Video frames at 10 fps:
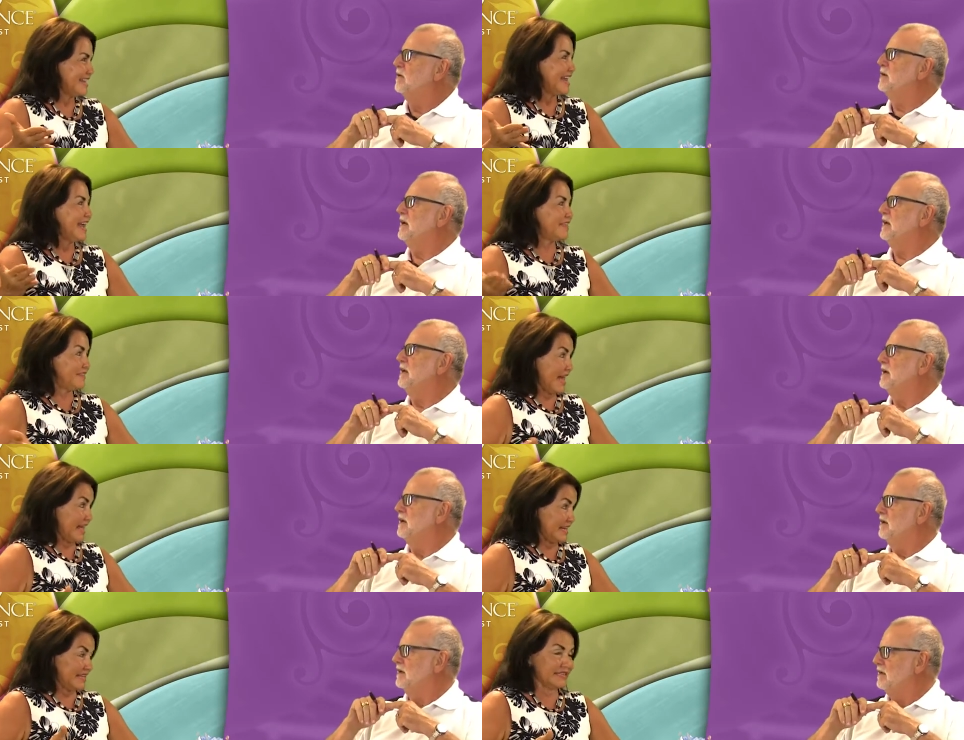Speaker 1: Okay, and
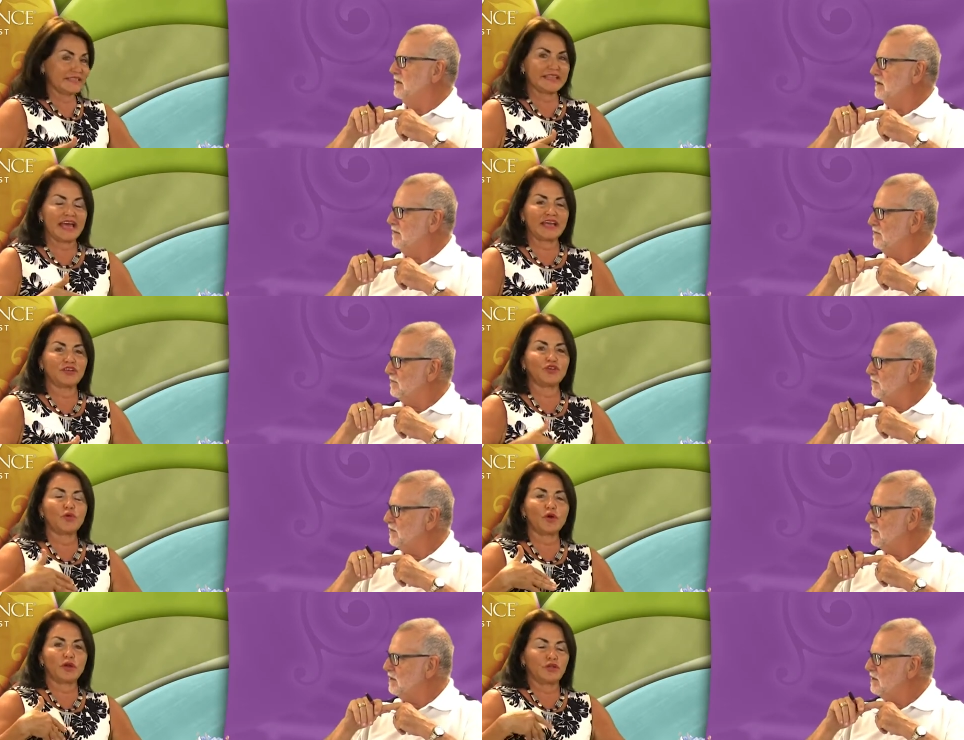that is that
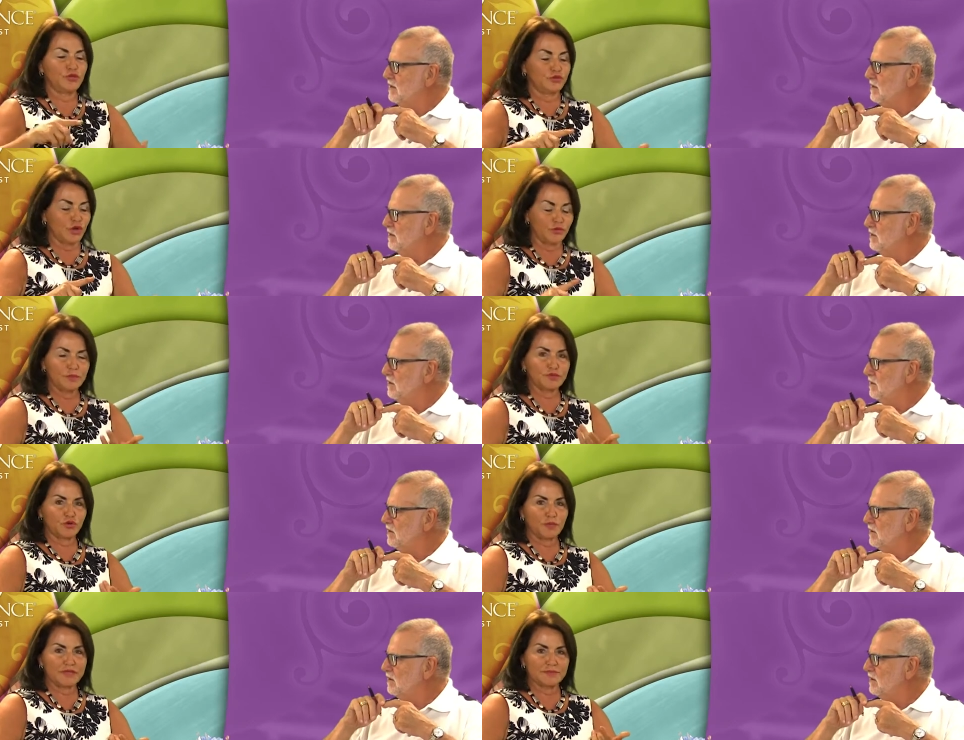you're you don't
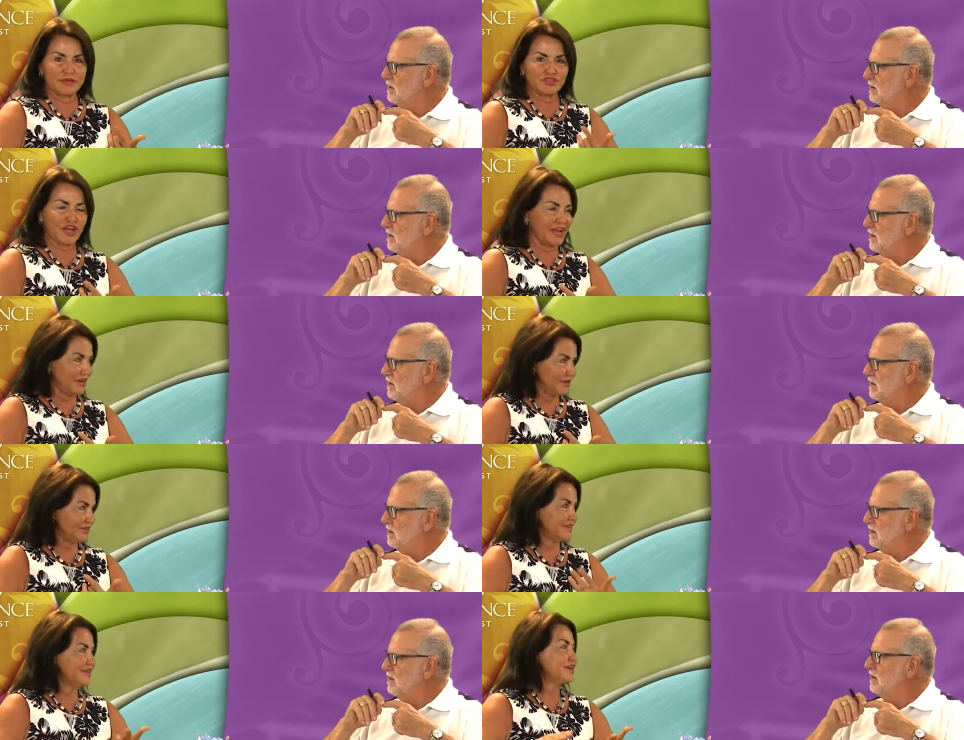absorb as much
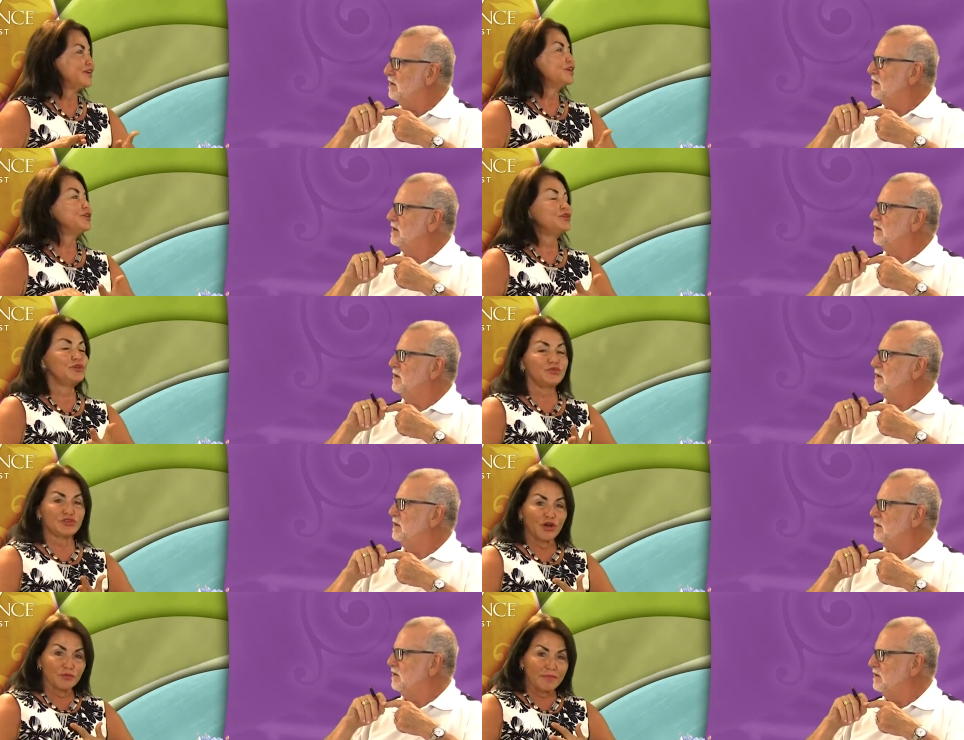iron, you
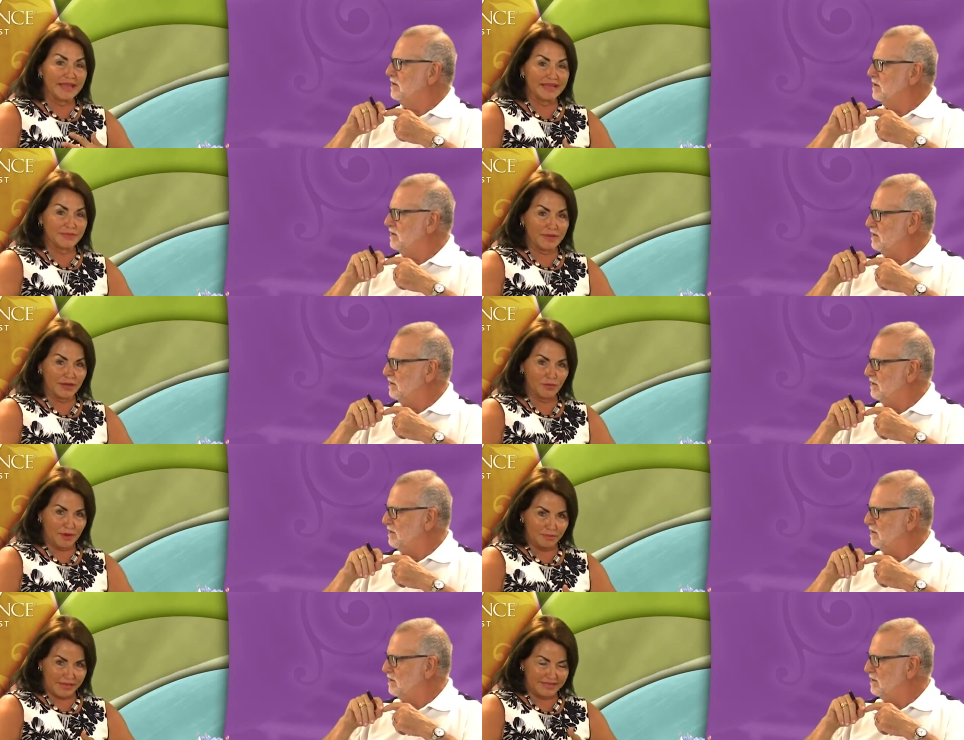don't make as many
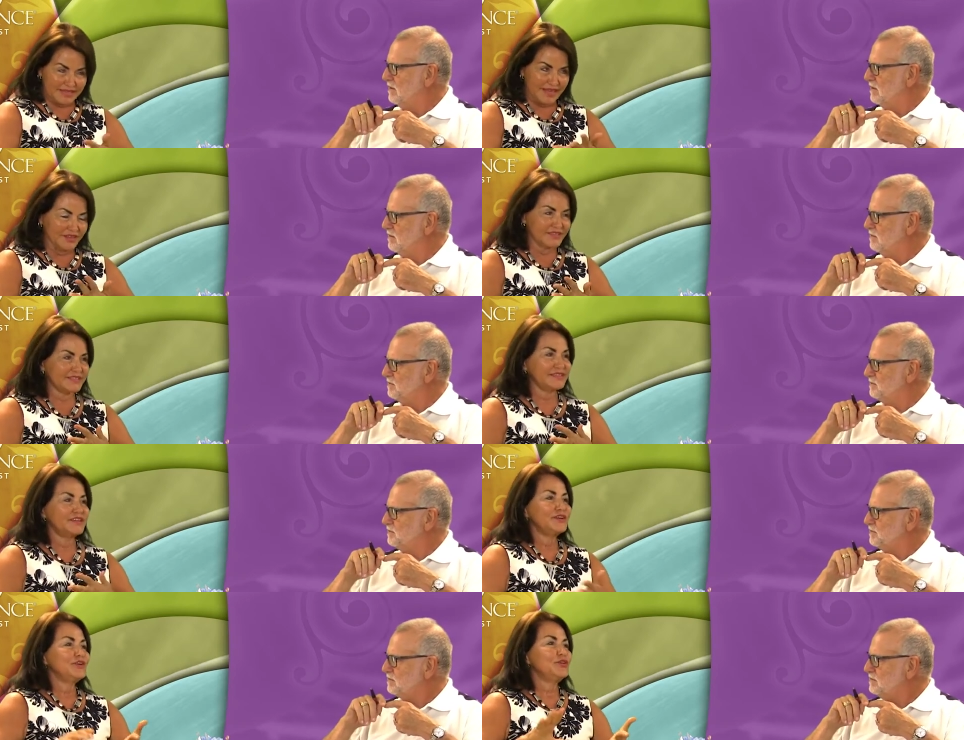red blood cells,
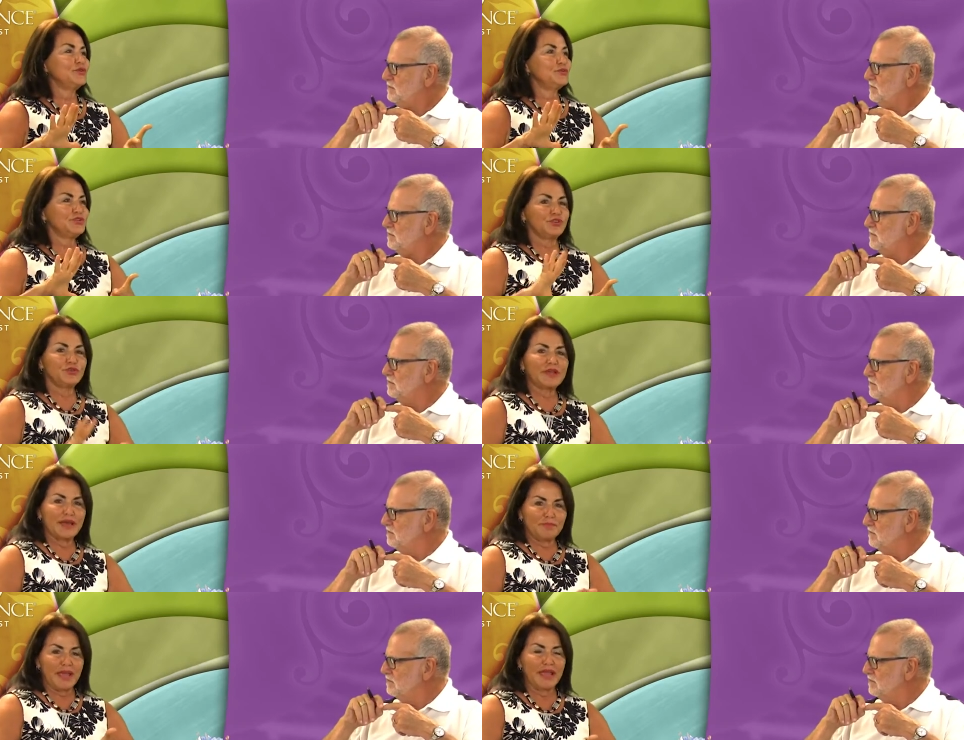you do
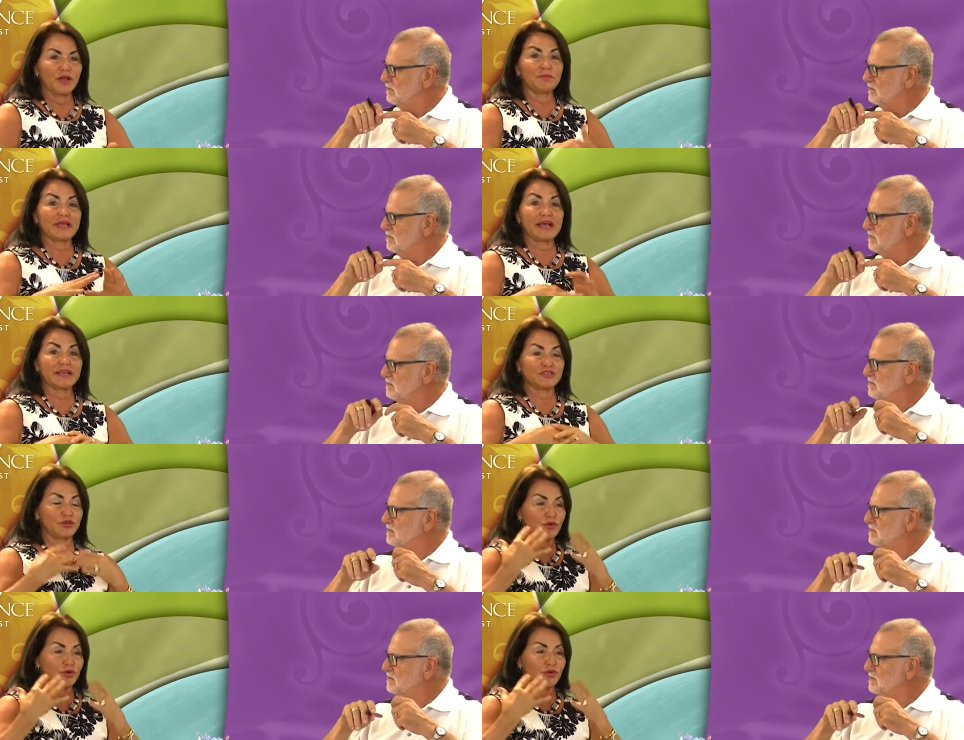get pale because